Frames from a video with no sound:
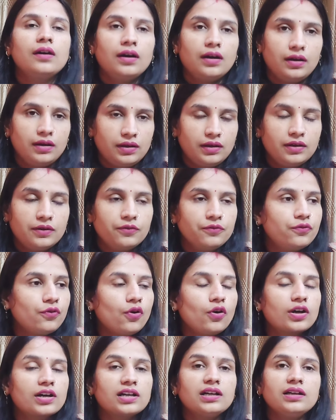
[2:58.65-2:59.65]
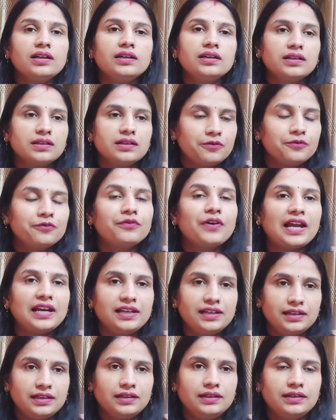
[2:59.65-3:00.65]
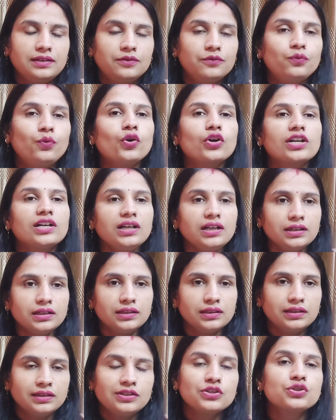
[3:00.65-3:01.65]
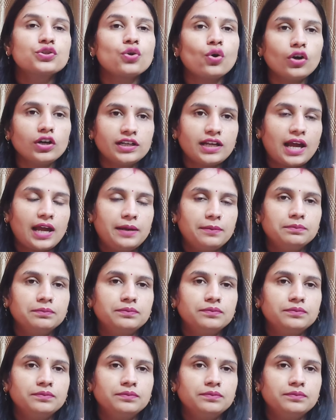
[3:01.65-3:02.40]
a while, for a short time.